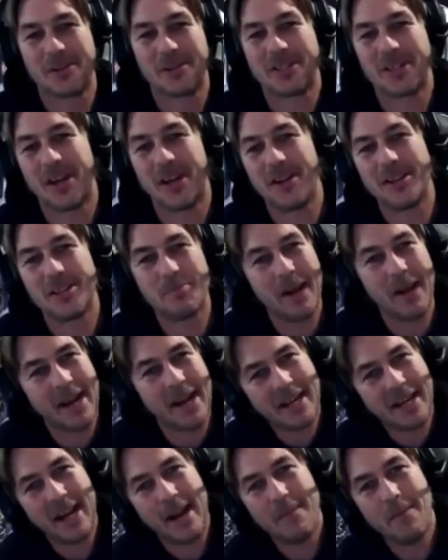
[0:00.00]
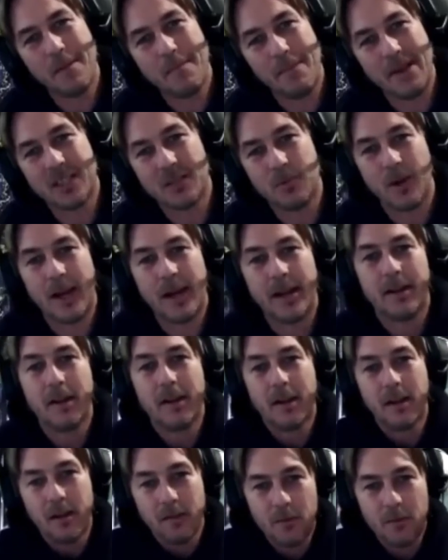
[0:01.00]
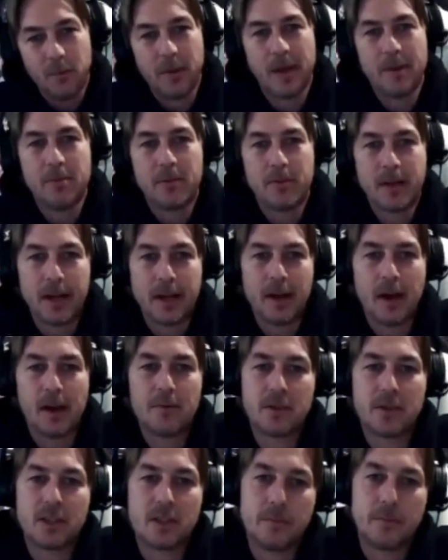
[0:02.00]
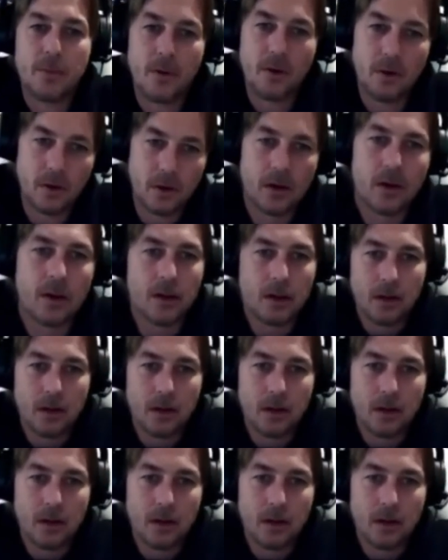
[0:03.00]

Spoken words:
So is Bandcamp the best way for people to get over and support?